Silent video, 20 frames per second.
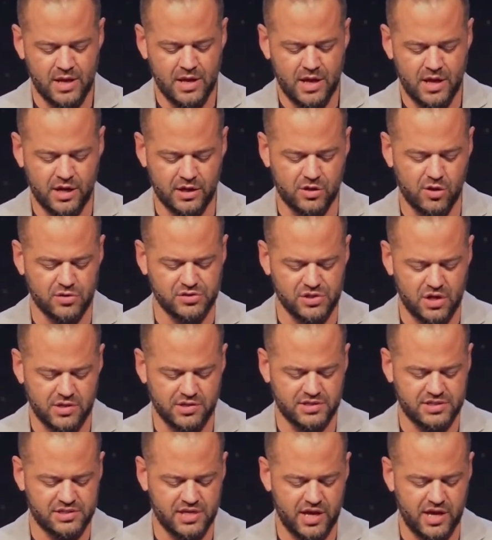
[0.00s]
And it goes on
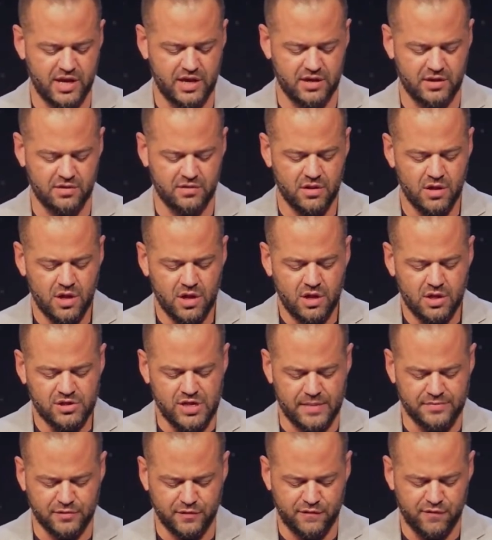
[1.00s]
to say in
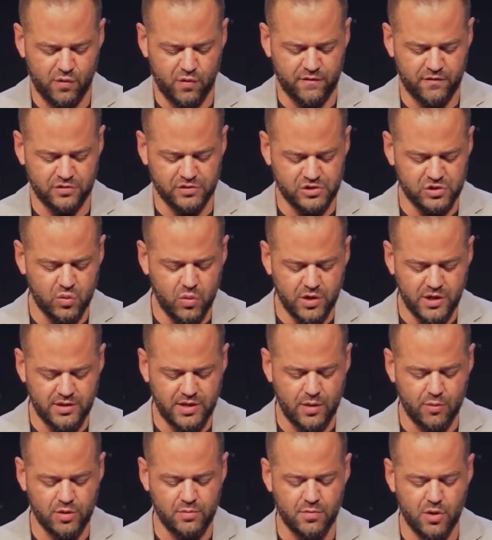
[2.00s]
chapter 4, verse 20,
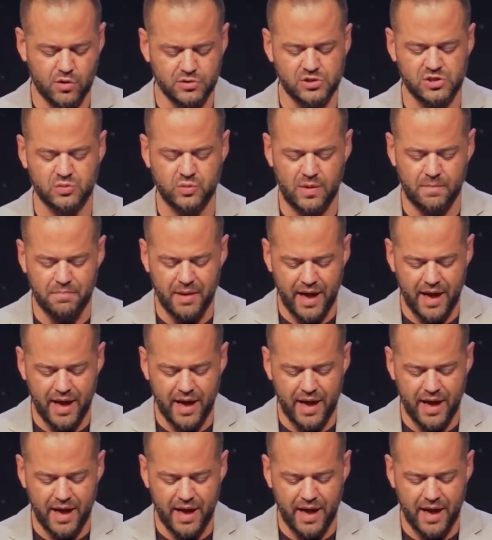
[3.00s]
that when Moses went